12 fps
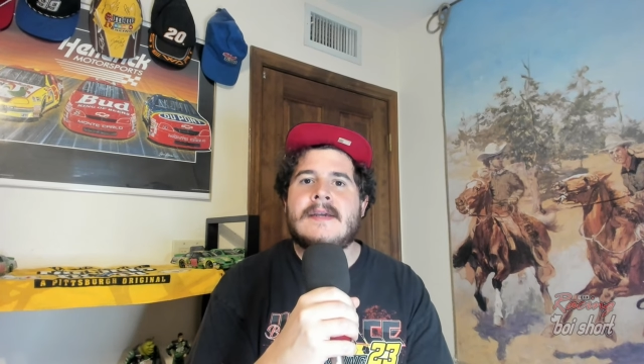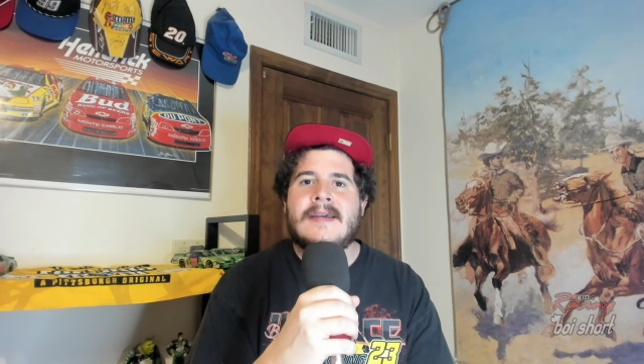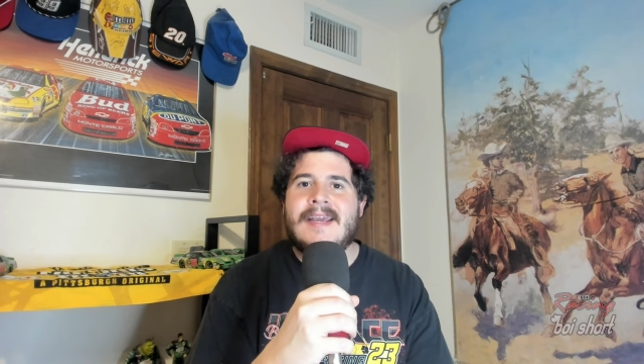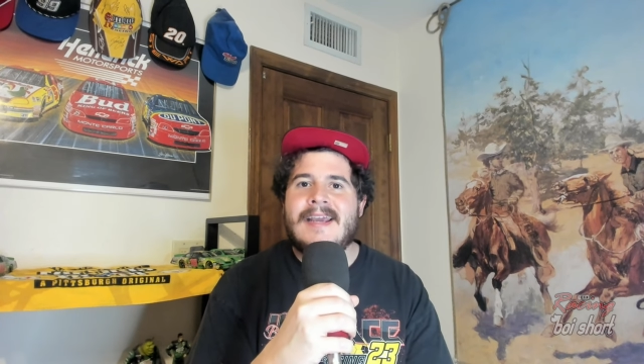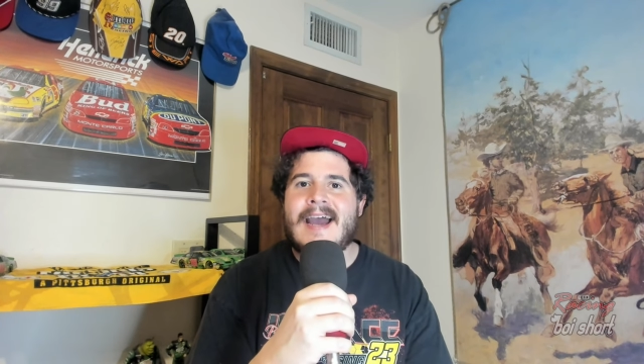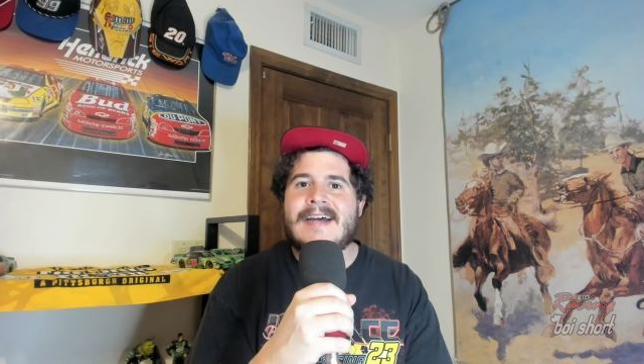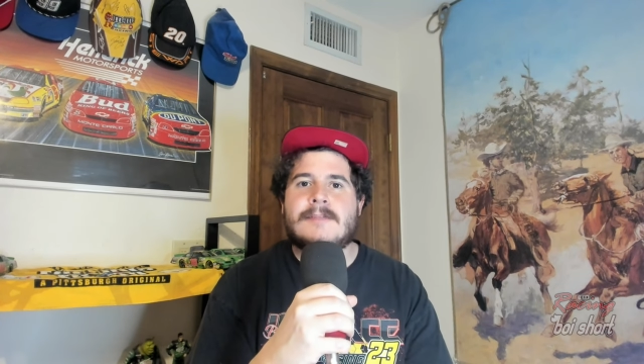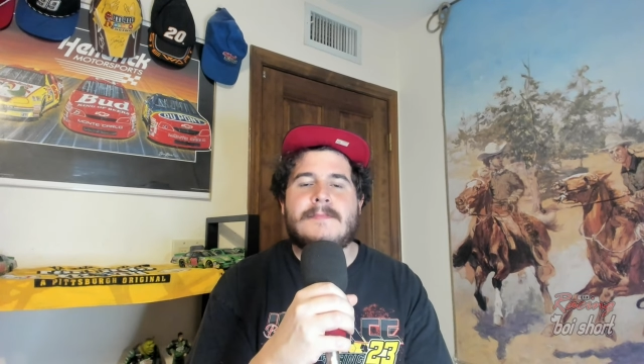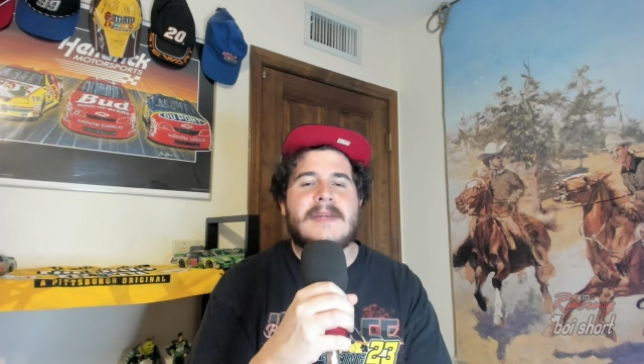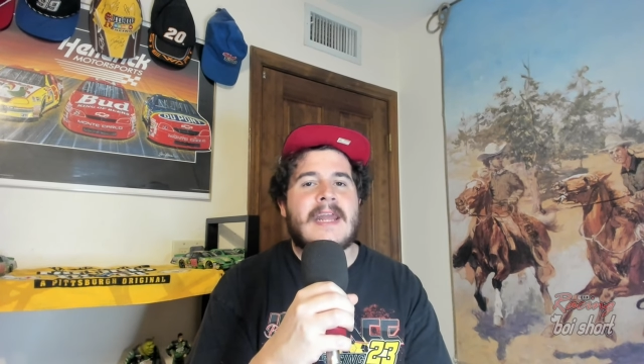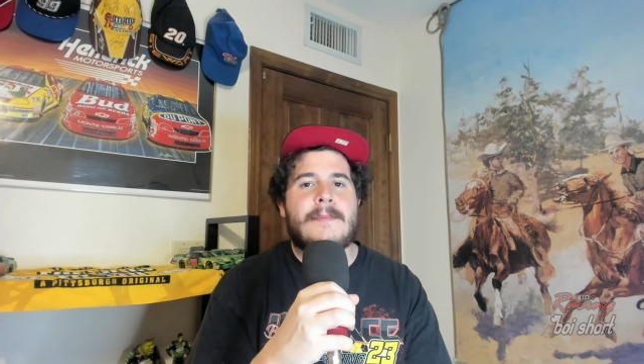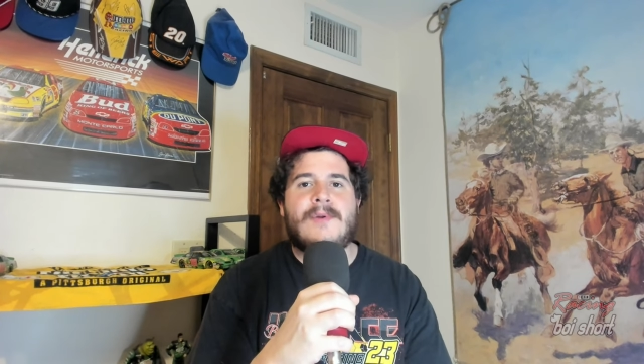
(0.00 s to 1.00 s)
He hasn't been
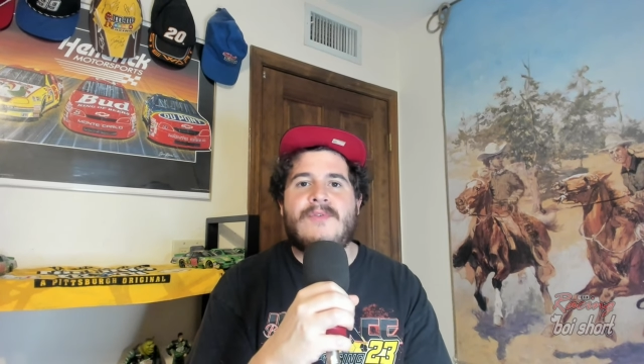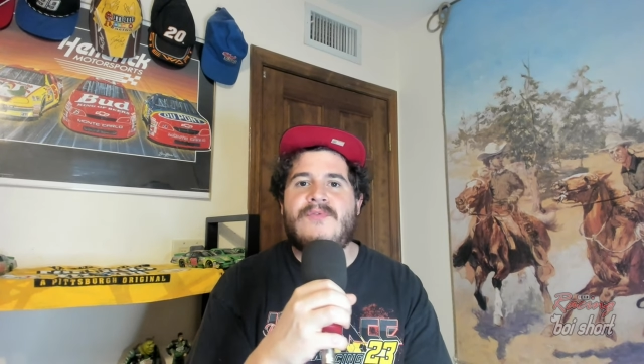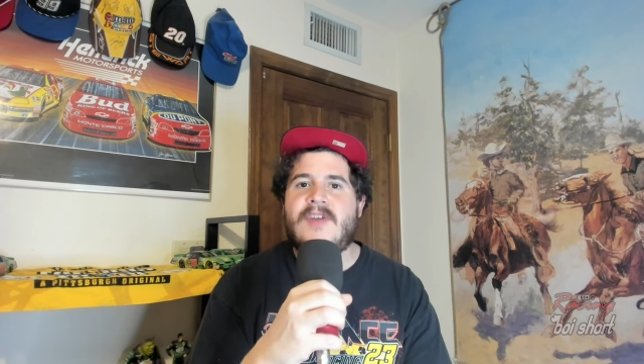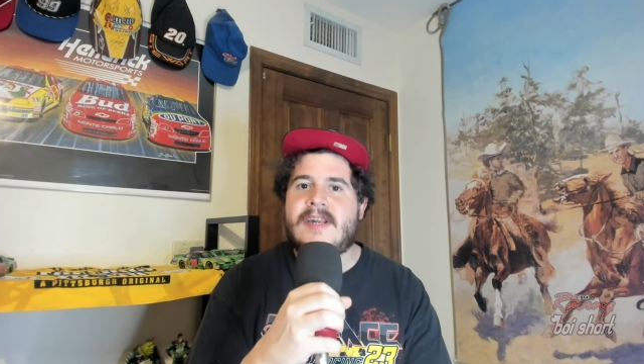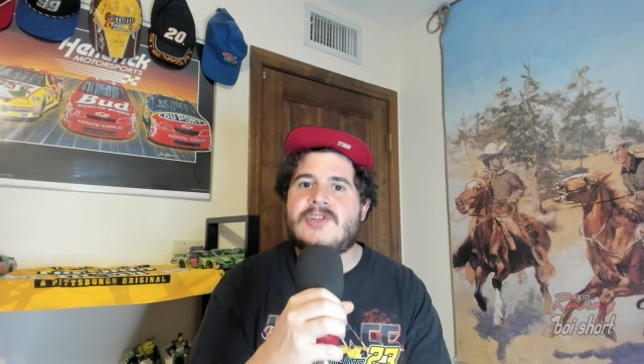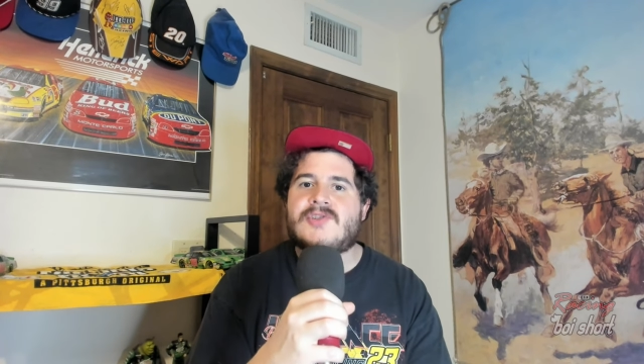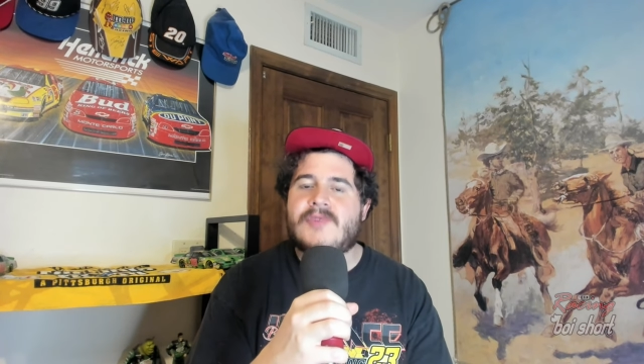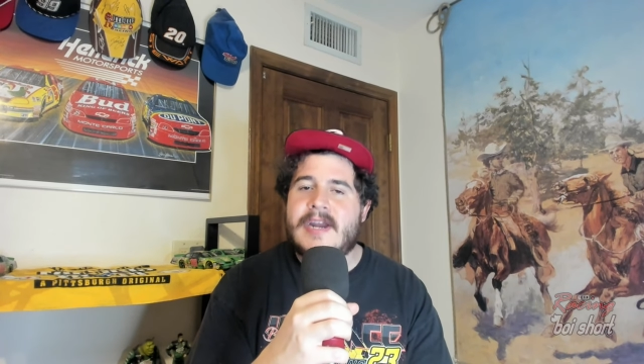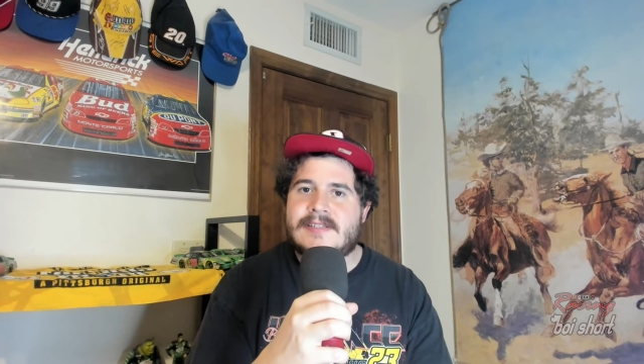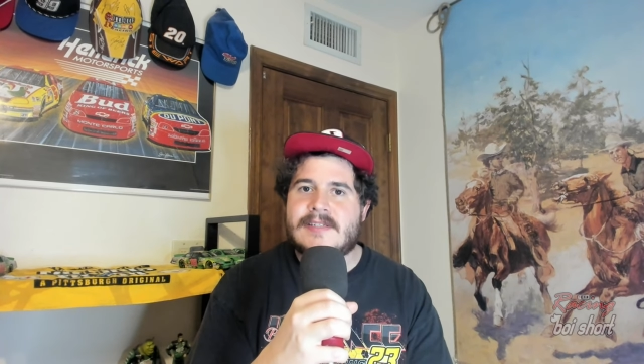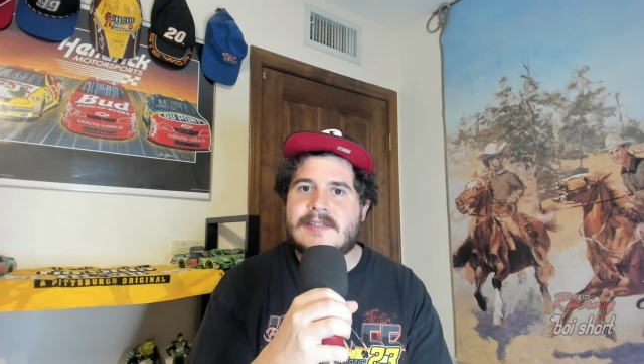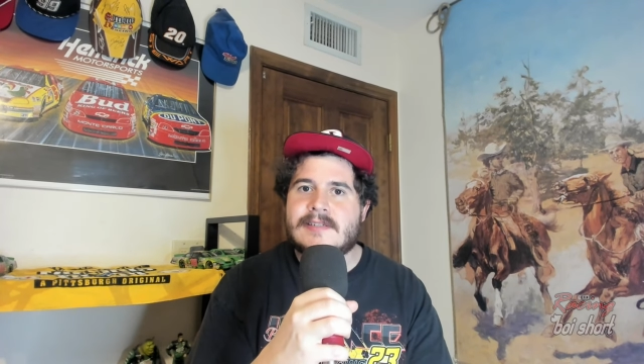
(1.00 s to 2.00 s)
able to finish
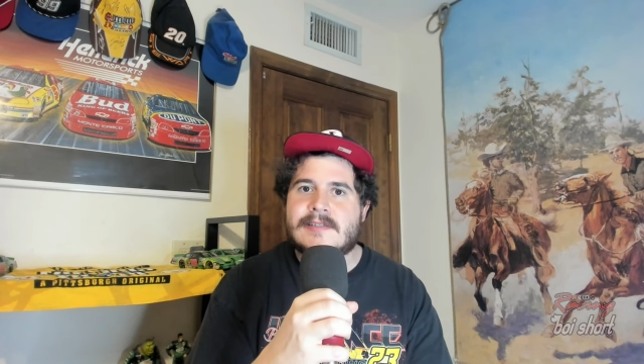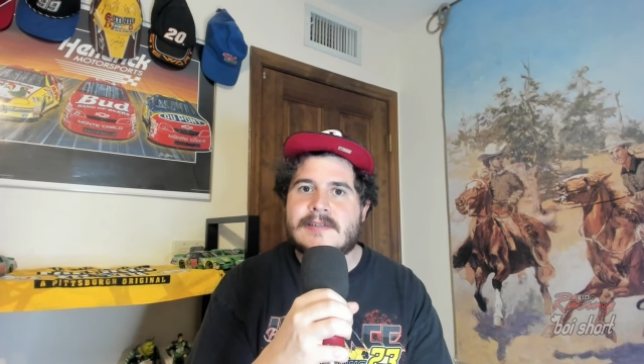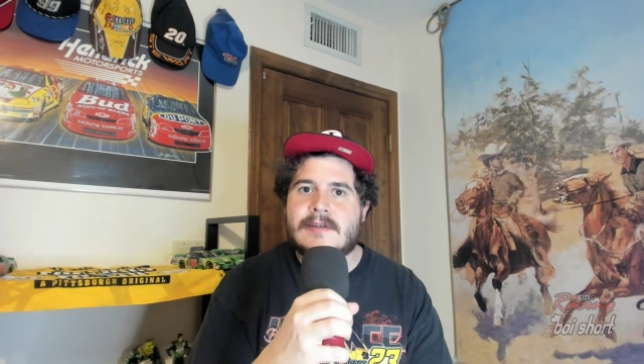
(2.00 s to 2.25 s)
races.